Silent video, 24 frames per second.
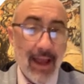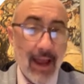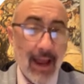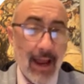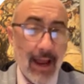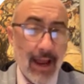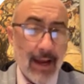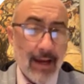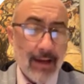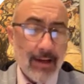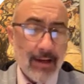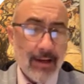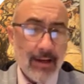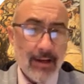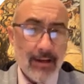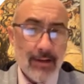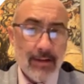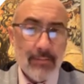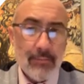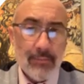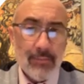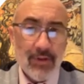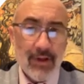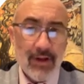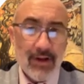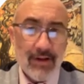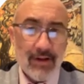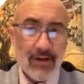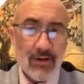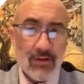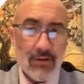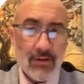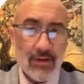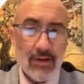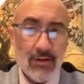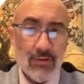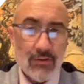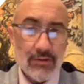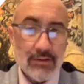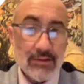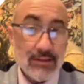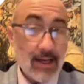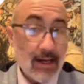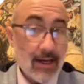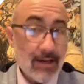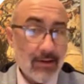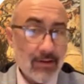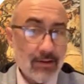and planning your legal
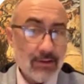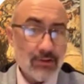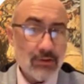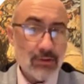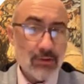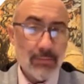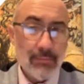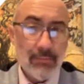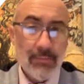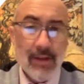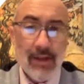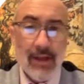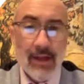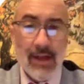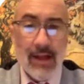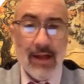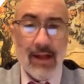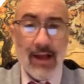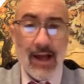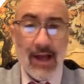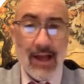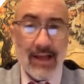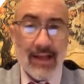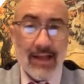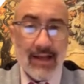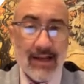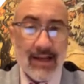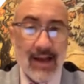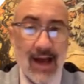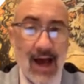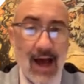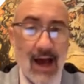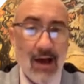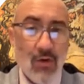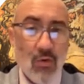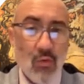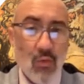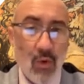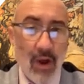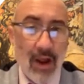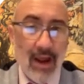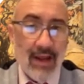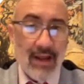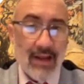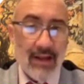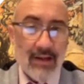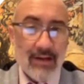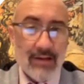side hustle. I cannot
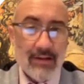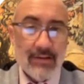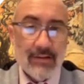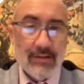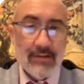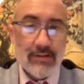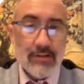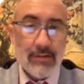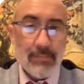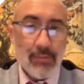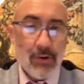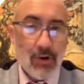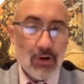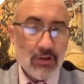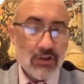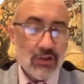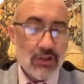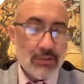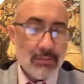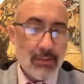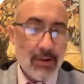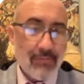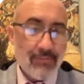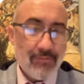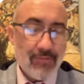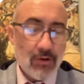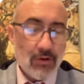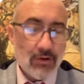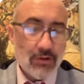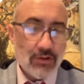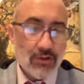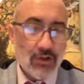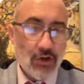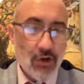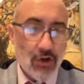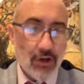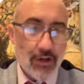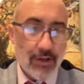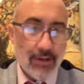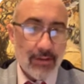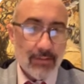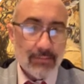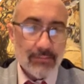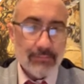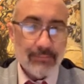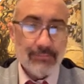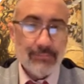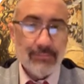wait to purchase my first hoodie.
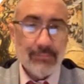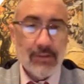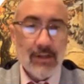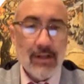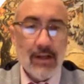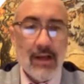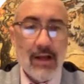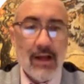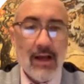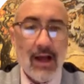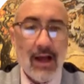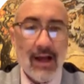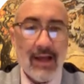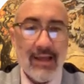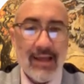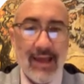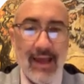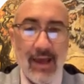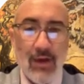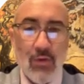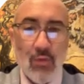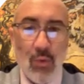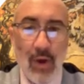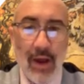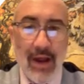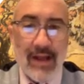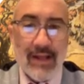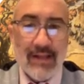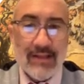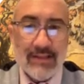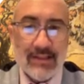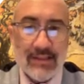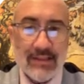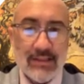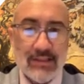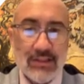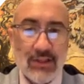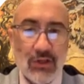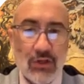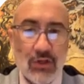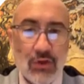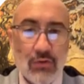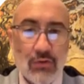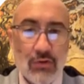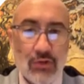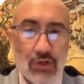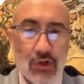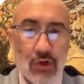I can't wait to see
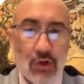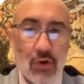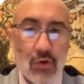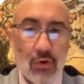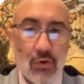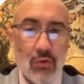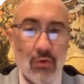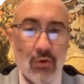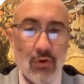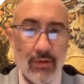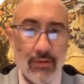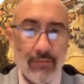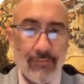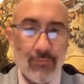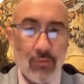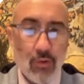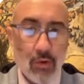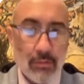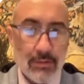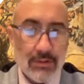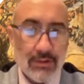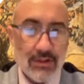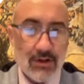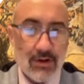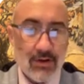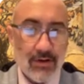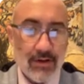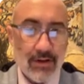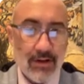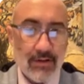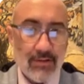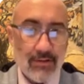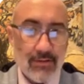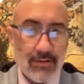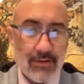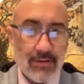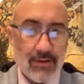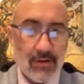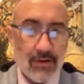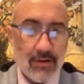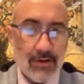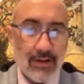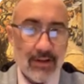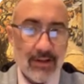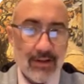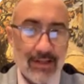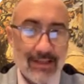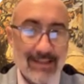you too on the Forbes 30 under
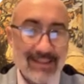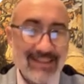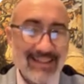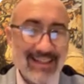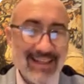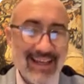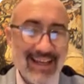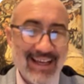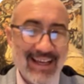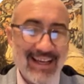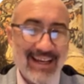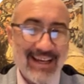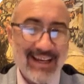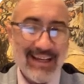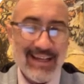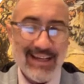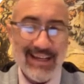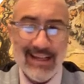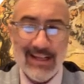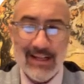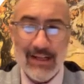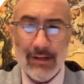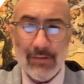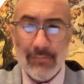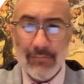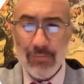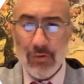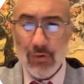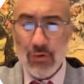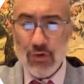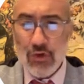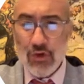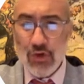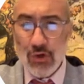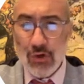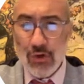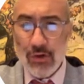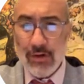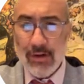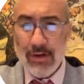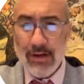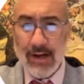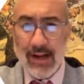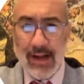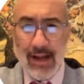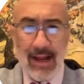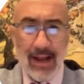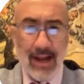30 list in the future.
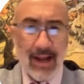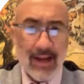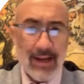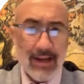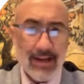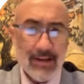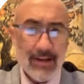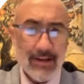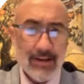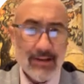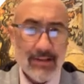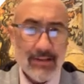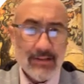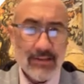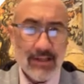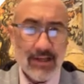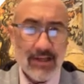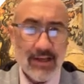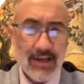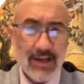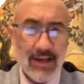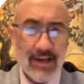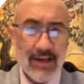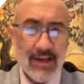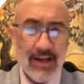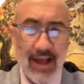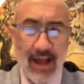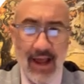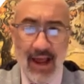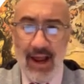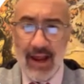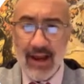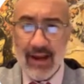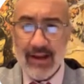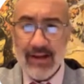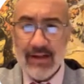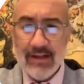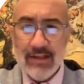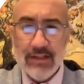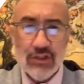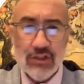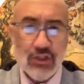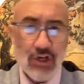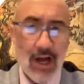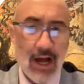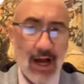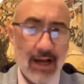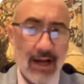Hey, Saheed. Hey,
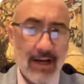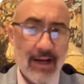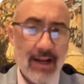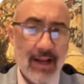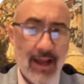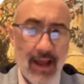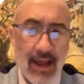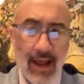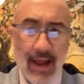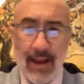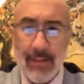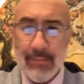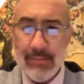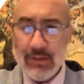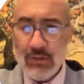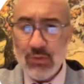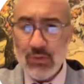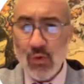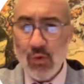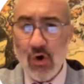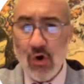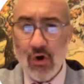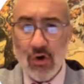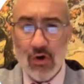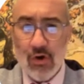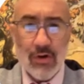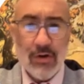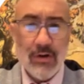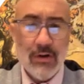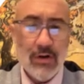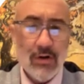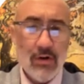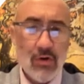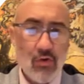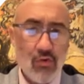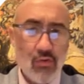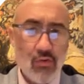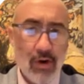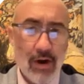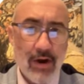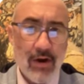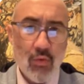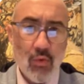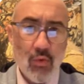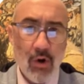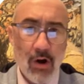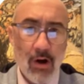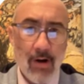John. Hey, Miss Walker.
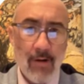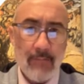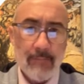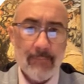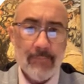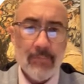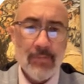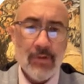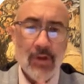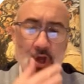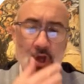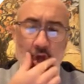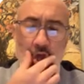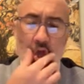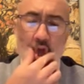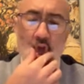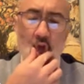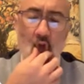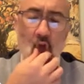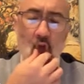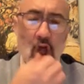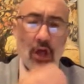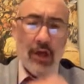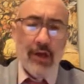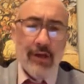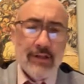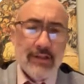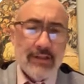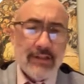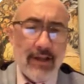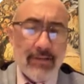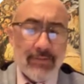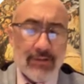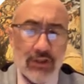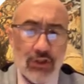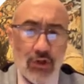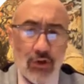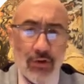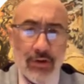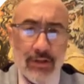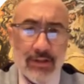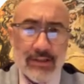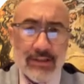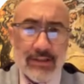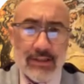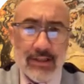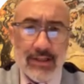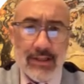Great work. Staff
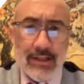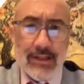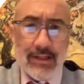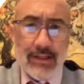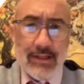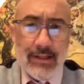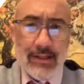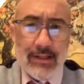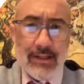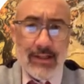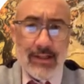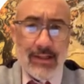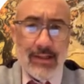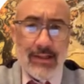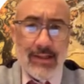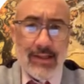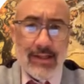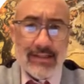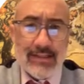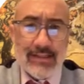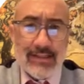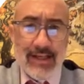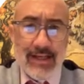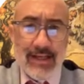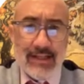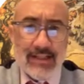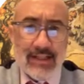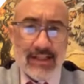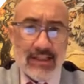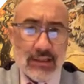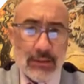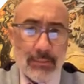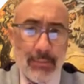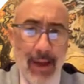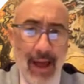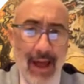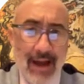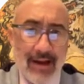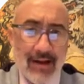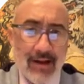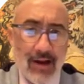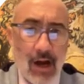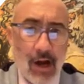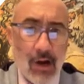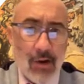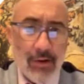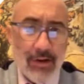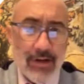students, this is
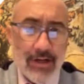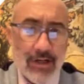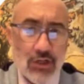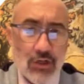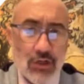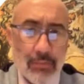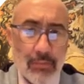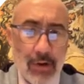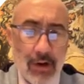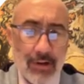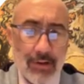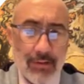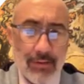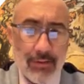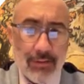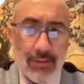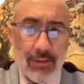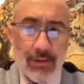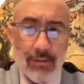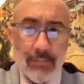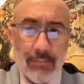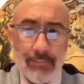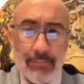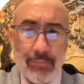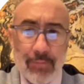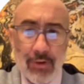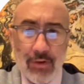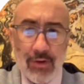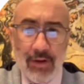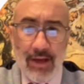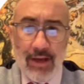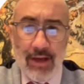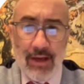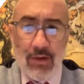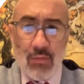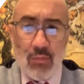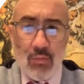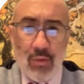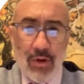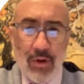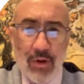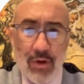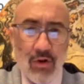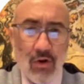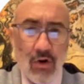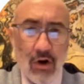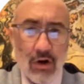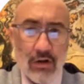Hispanic Heritage Month. Okay. And
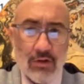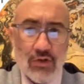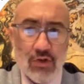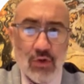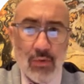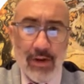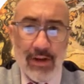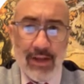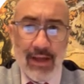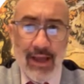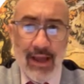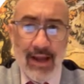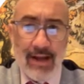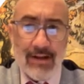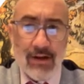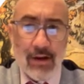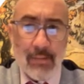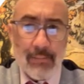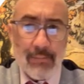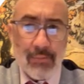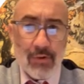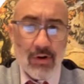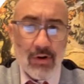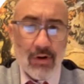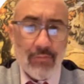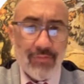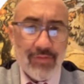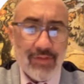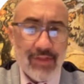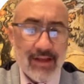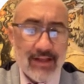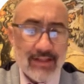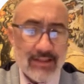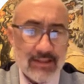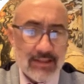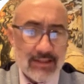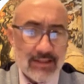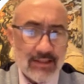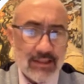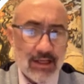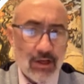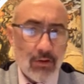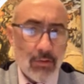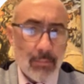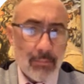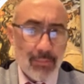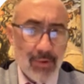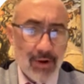we are doing a number of things to
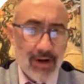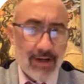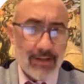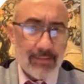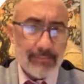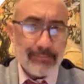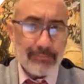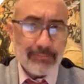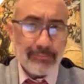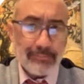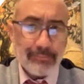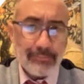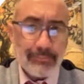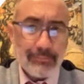celebrate